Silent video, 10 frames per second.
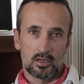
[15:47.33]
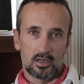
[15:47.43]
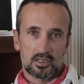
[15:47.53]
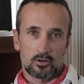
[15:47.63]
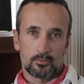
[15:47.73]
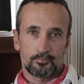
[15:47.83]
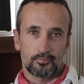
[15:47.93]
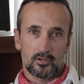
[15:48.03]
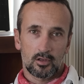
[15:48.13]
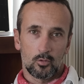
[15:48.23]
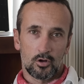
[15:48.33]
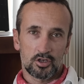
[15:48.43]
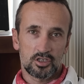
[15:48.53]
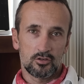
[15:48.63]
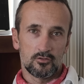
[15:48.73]
So
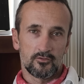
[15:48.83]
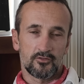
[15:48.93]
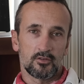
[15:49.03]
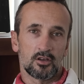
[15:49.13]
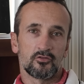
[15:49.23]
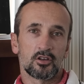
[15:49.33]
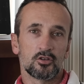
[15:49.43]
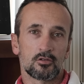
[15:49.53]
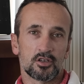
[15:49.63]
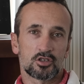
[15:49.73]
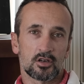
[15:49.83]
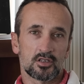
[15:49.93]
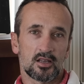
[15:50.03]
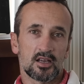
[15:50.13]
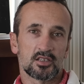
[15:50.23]
once you've done your
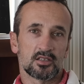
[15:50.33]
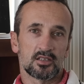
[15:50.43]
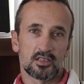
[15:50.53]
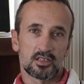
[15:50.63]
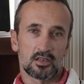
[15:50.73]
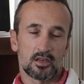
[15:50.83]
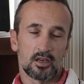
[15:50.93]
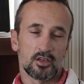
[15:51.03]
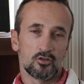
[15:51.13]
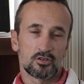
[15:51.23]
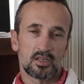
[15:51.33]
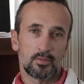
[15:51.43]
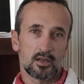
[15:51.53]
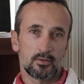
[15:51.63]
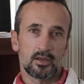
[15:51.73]
instructor licenses, you'll
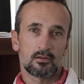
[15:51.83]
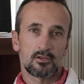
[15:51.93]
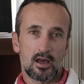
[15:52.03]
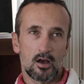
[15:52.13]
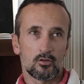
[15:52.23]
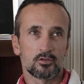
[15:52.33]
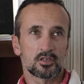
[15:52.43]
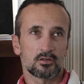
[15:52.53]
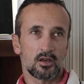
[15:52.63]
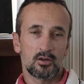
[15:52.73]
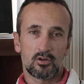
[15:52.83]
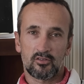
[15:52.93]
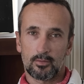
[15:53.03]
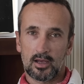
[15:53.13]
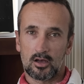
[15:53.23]
typically be around anywhere
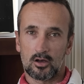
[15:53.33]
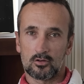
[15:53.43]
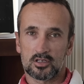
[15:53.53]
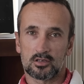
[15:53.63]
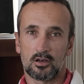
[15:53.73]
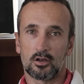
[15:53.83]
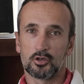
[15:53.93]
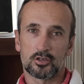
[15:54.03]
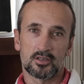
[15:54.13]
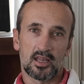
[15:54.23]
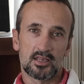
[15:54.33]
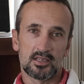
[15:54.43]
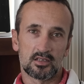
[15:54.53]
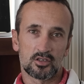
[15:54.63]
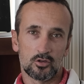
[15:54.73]
from about
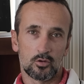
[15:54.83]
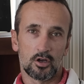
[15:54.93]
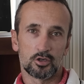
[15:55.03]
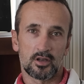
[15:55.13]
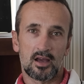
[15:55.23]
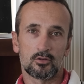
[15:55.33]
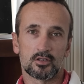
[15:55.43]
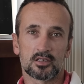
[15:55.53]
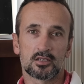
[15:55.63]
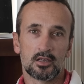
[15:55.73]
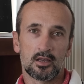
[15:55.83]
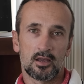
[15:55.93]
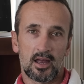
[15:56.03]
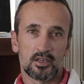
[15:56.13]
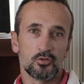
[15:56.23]
180 to 200 hours,
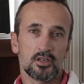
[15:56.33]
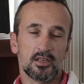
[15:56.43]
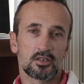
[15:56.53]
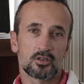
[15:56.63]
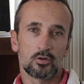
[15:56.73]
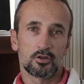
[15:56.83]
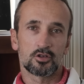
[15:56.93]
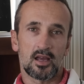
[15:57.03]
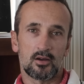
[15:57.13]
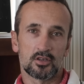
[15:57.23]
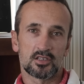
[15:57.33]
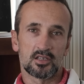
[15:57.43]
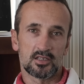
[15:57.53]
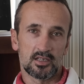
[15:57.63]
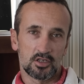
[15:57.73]
and you need 200 hours
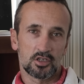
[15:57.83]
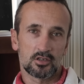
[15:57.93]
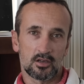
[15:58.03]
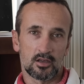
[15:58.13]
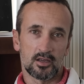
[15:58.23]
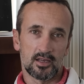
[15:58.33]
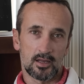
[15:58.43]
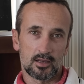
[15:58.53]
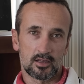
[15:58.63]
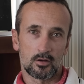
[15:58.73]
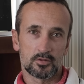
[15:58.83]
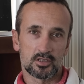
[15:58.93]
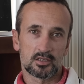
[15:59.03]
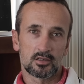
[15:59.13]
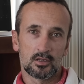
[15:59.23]
to teach in
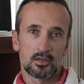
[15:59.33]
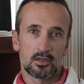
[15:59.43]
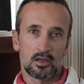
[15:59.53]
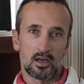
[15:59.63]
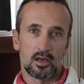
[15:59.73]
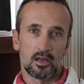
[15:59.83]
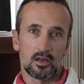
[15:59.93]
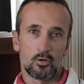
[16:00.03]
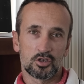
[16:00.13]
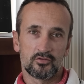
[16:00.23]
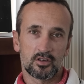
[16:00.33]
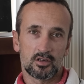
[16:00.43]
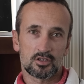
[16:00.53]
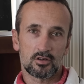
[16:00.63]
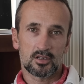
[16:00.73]
helicopters. And once you've done
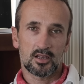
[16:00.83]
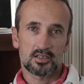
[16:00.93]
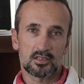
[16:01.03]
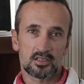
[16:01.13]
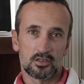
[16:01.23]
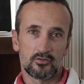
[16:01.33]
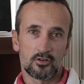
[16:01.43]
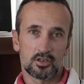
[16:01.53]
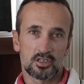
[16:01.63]
your instructor license and you've got your